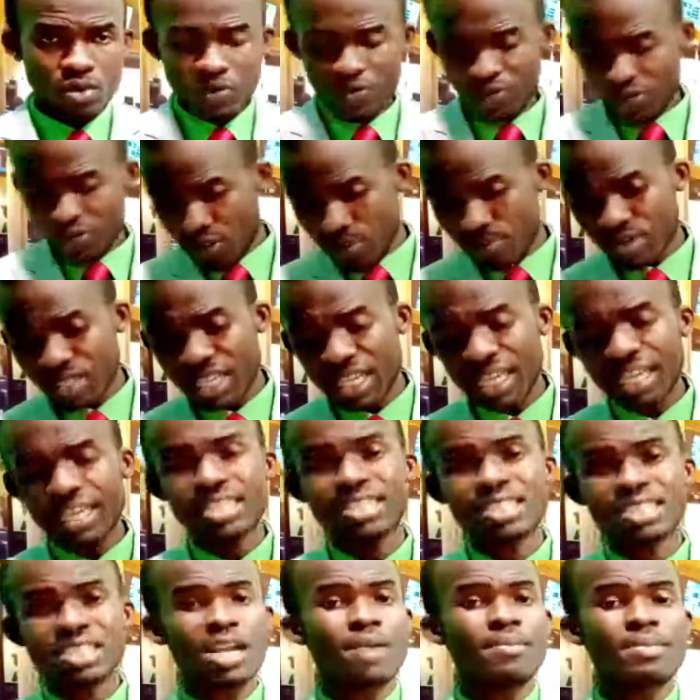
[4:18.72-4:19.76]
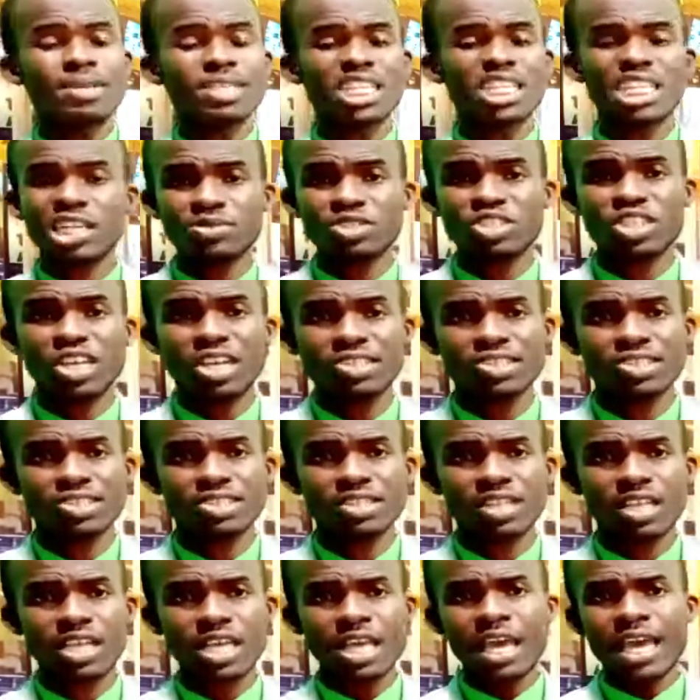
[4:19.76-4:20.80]
from the Islamic
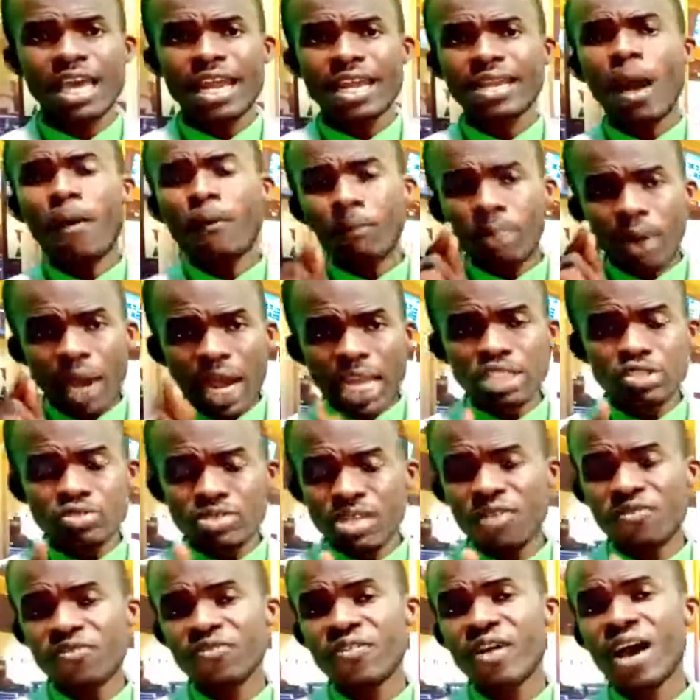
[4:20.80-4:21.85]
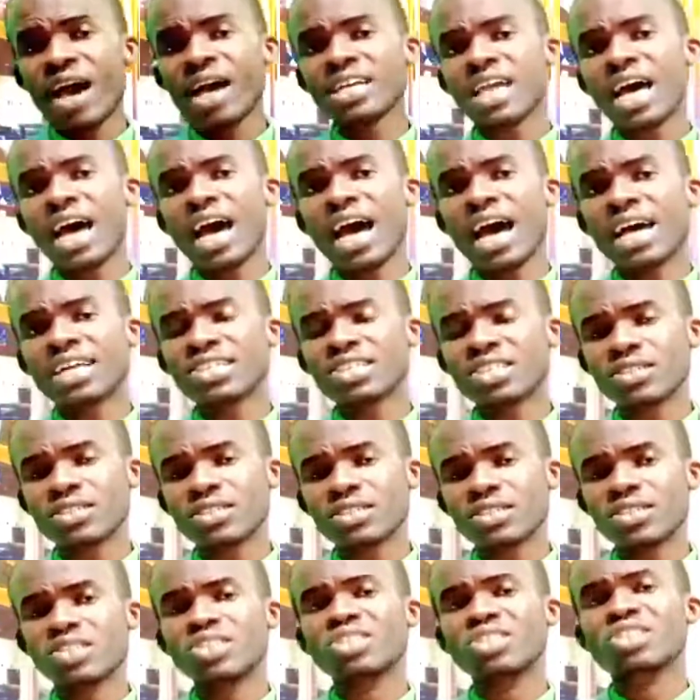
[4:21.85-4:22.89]
scriptures that point to the fact that
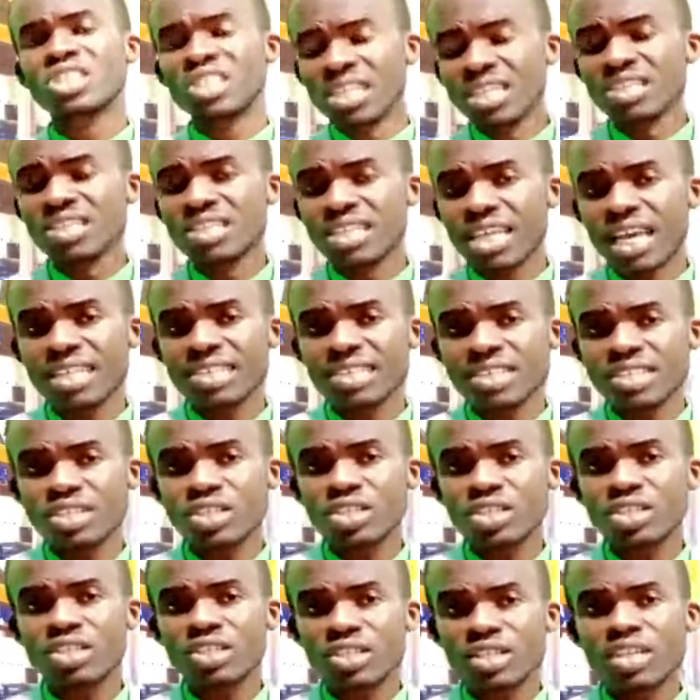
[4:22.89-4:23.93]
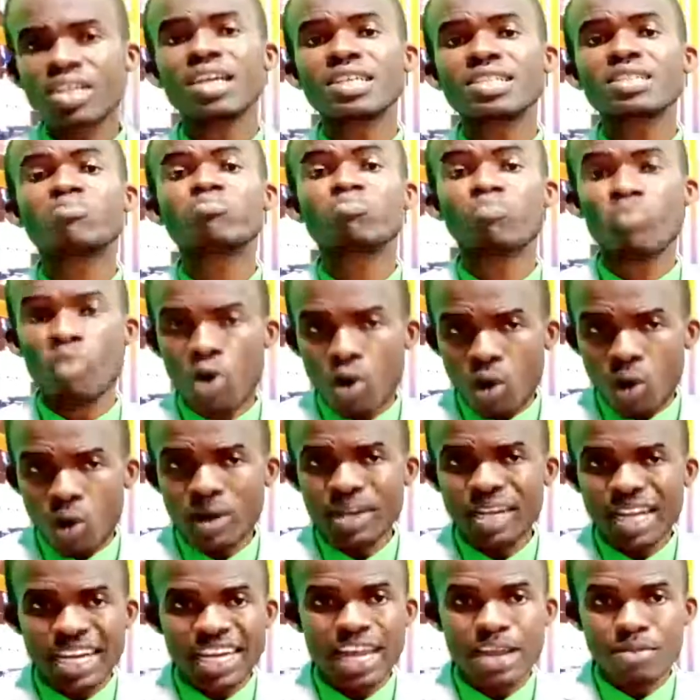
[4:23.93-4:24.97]
Jesus is more
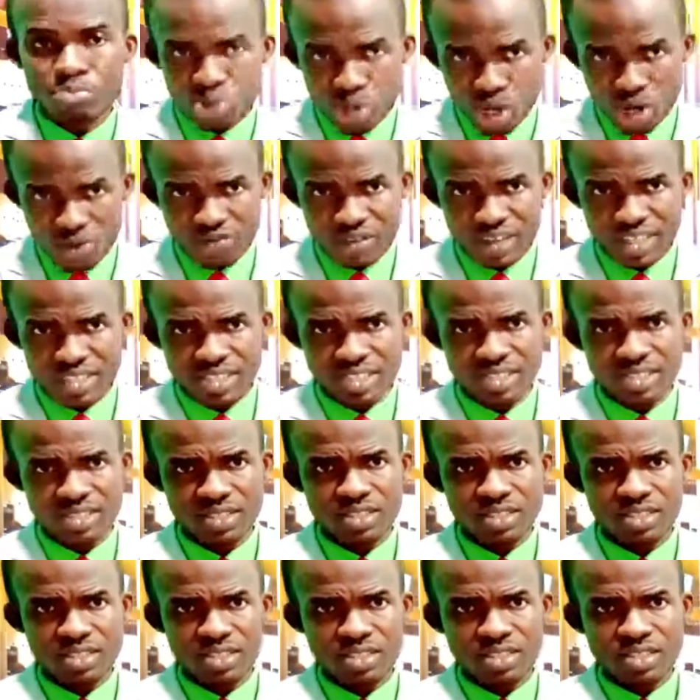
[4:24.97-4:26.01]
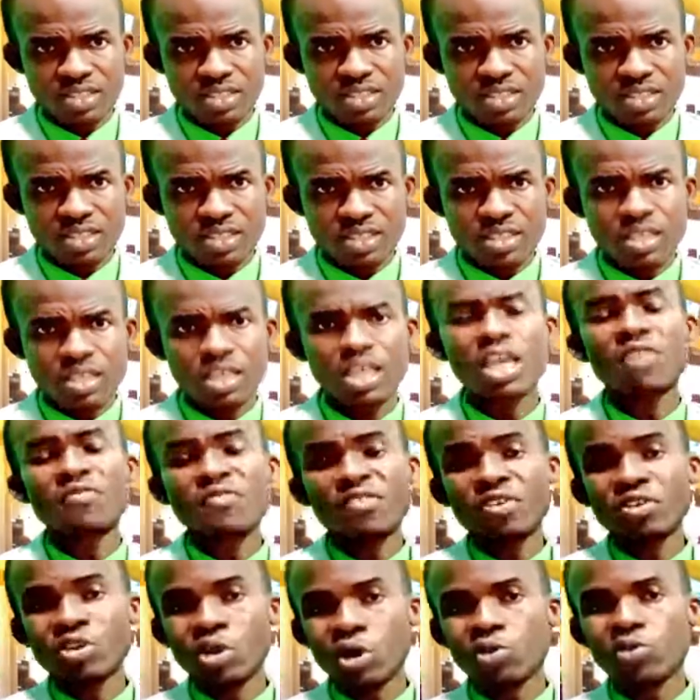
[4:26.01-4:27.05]
than a prophet.
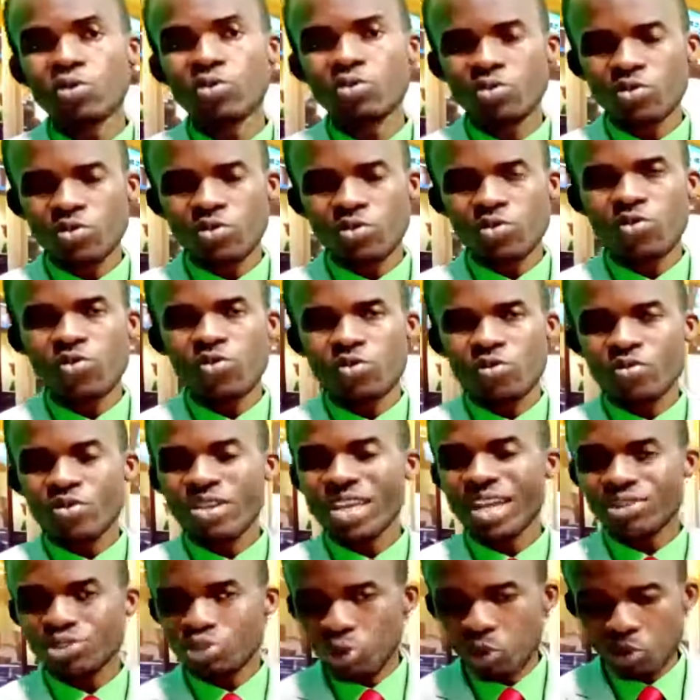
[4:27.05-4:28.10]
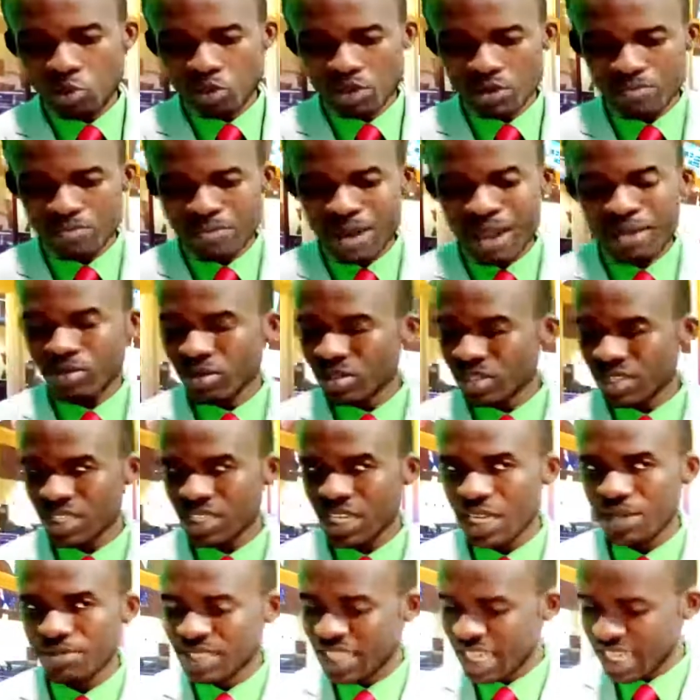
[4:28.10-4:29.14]
Even though we are told by
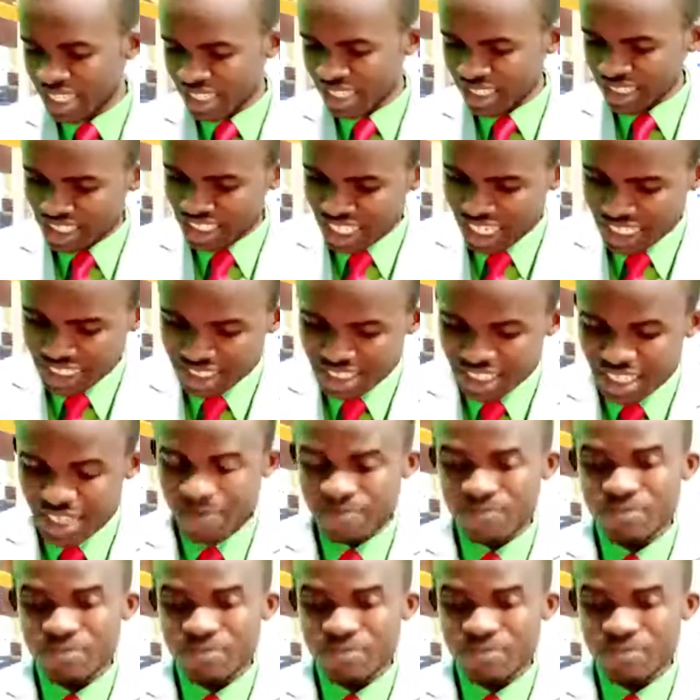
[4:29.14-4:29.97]
Muslims that he's just